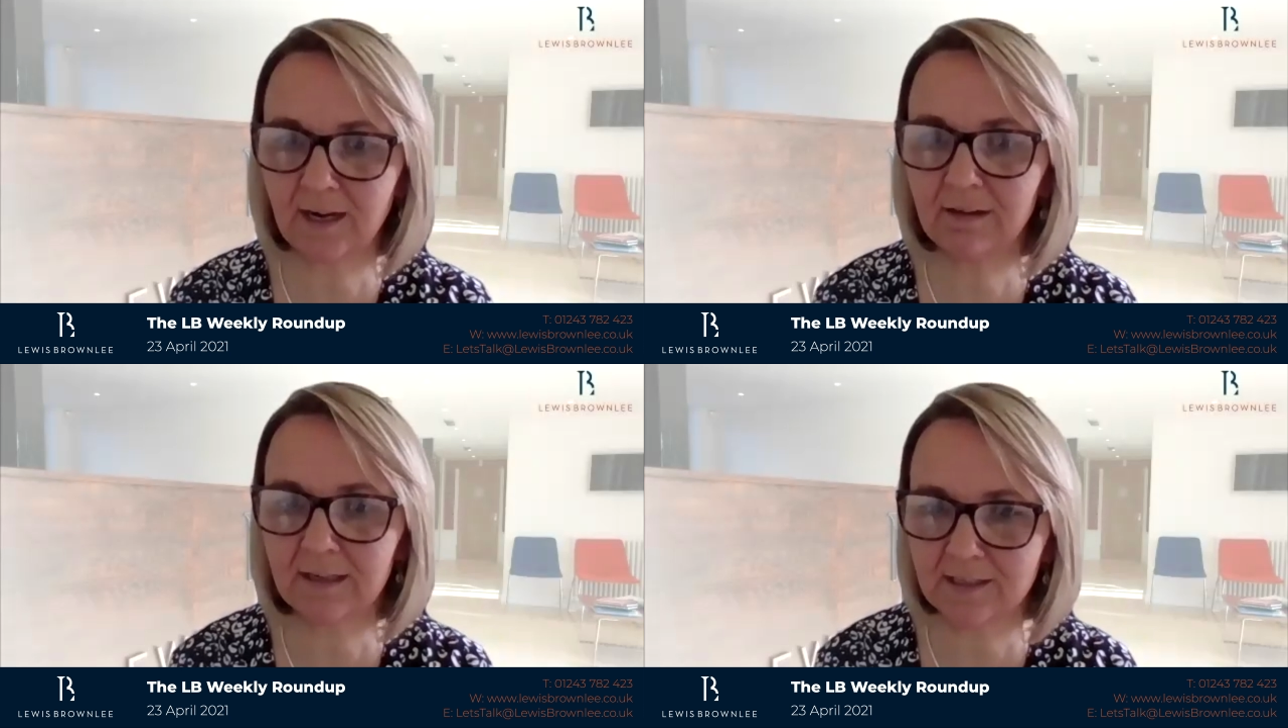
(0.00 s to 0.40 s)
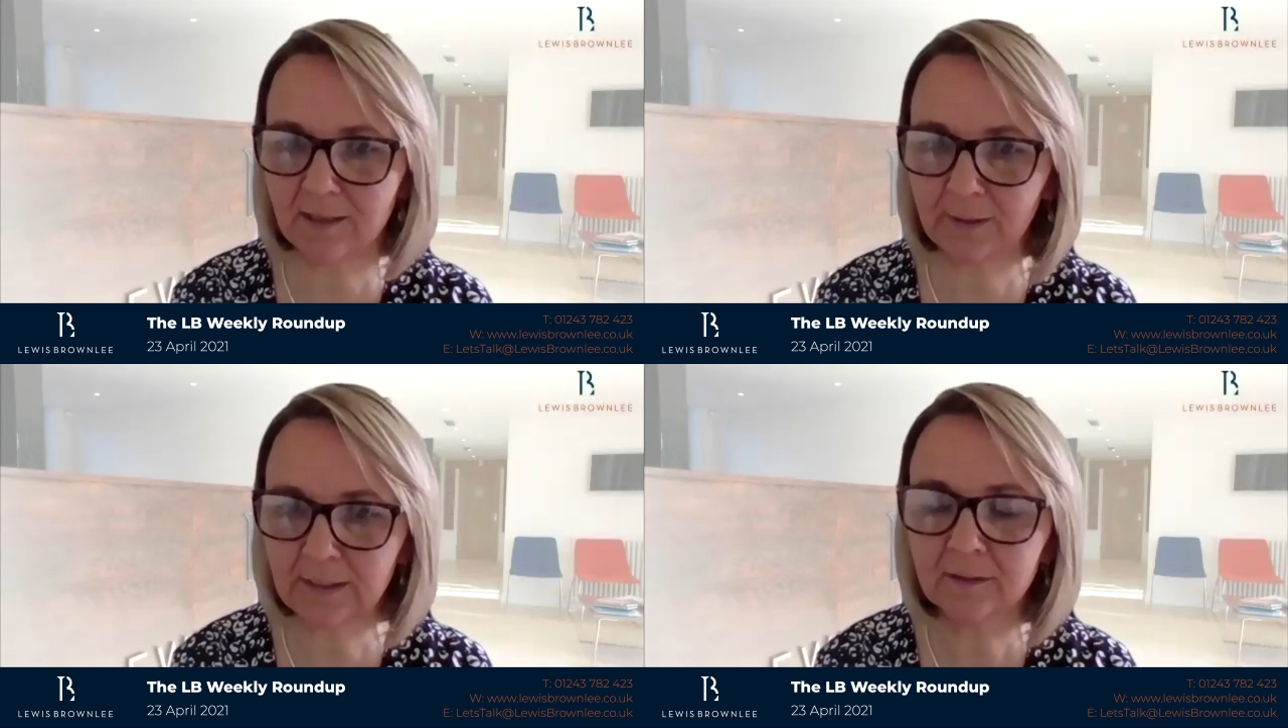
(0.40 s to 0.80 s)
direct
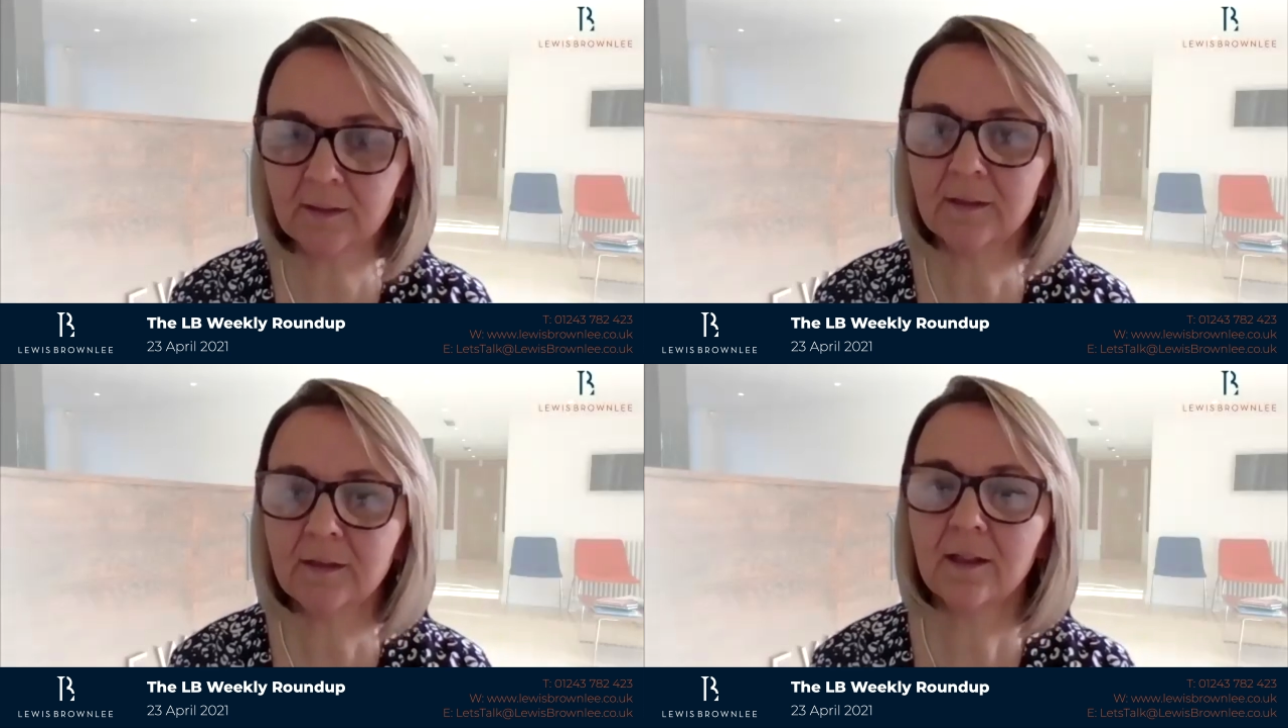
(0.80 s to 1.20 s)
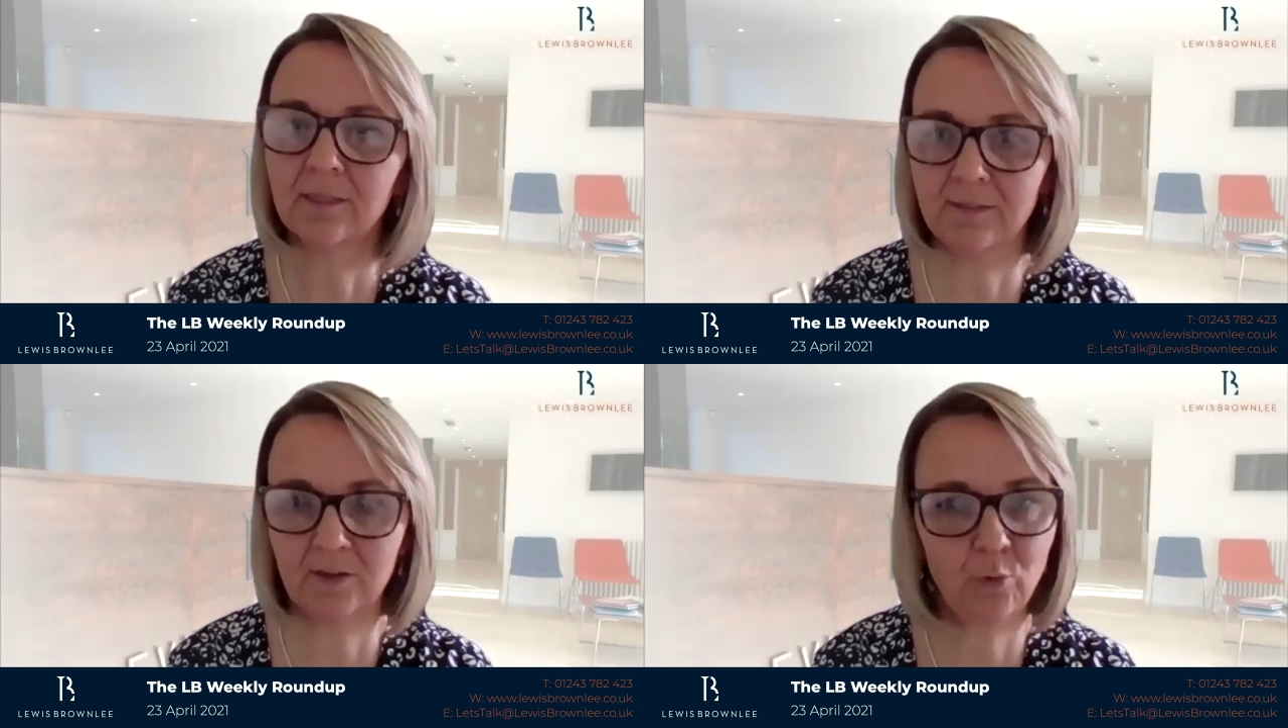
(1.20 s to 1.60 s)
debit,
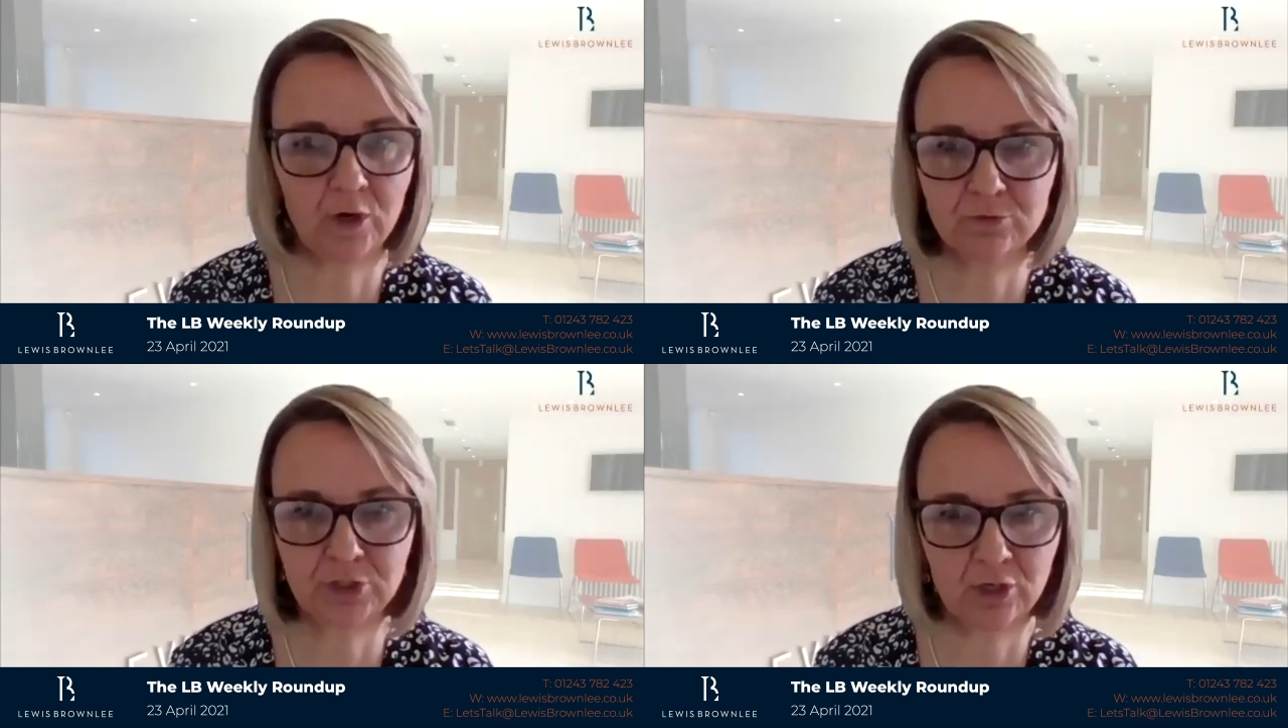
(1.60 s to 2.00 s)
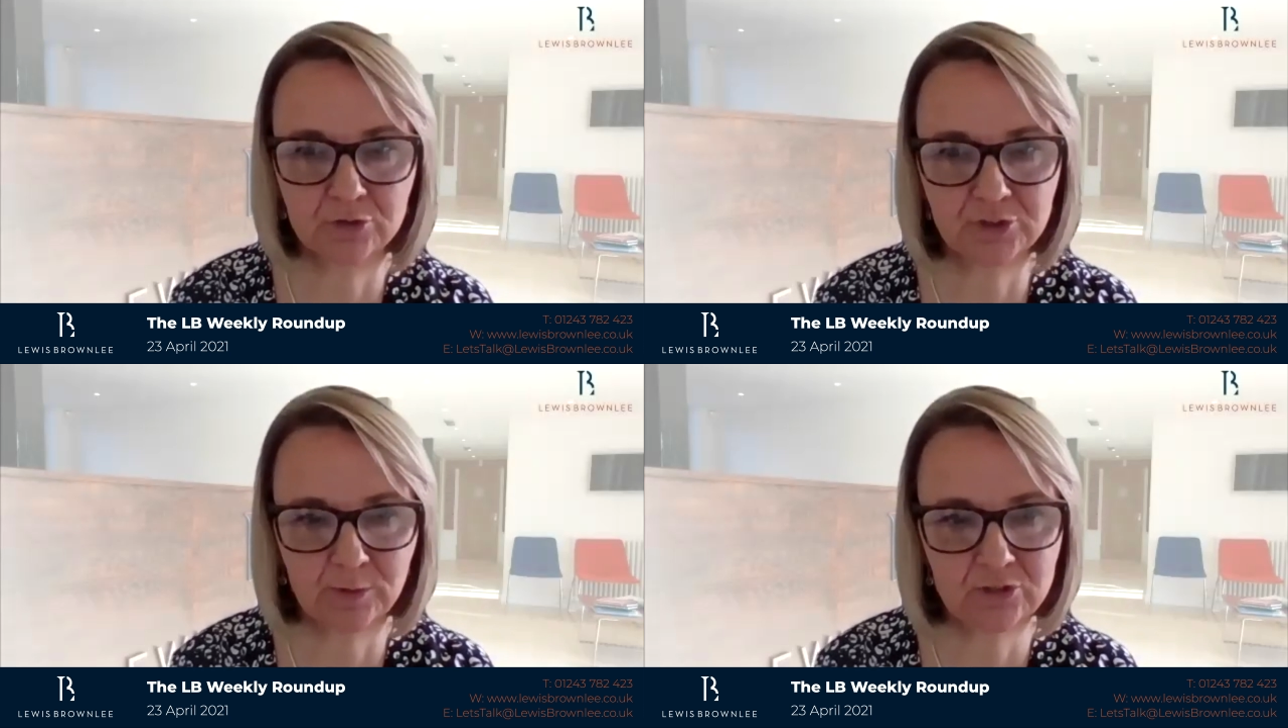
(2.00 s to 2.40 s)
then they won't
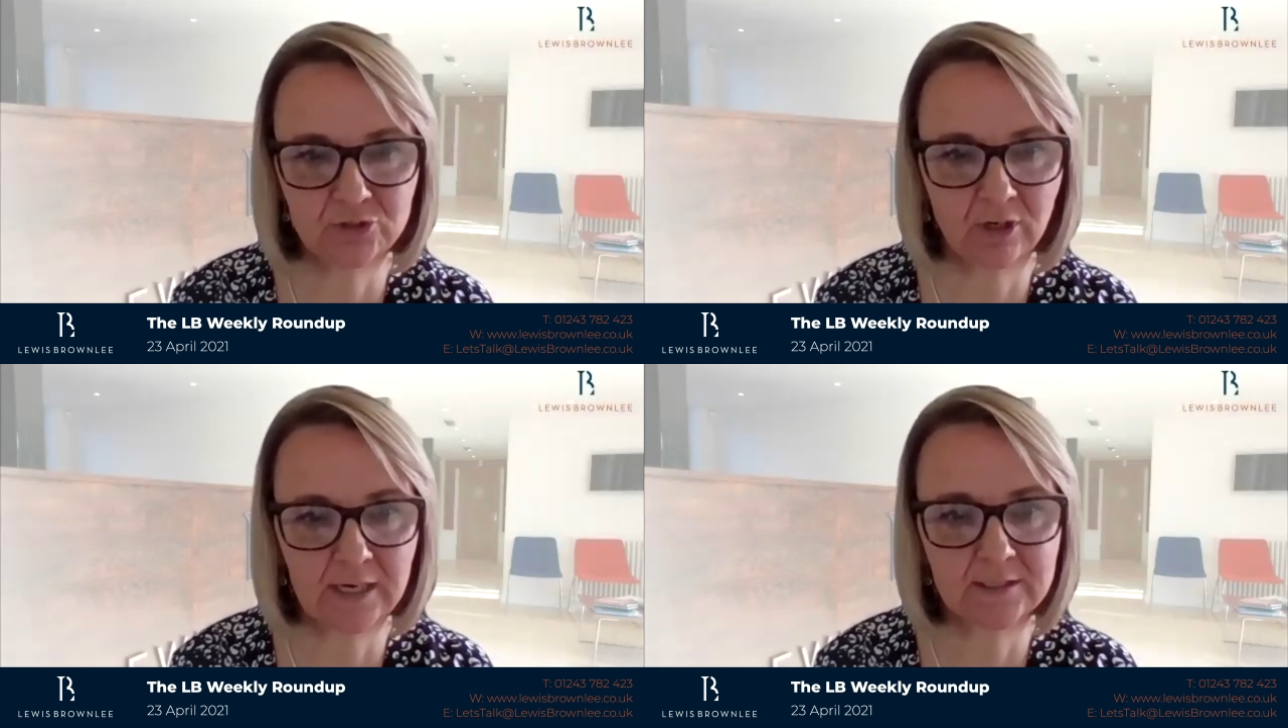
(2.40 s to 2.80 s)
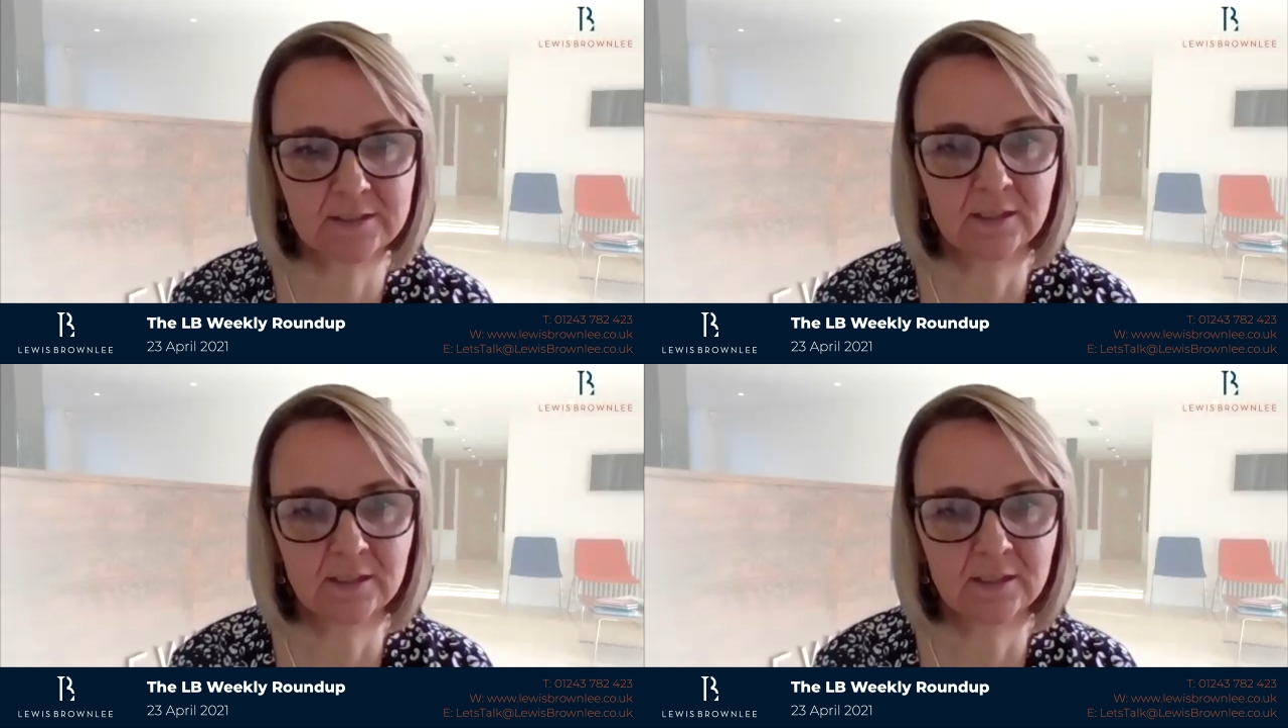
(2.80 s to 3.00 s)
charge you interest,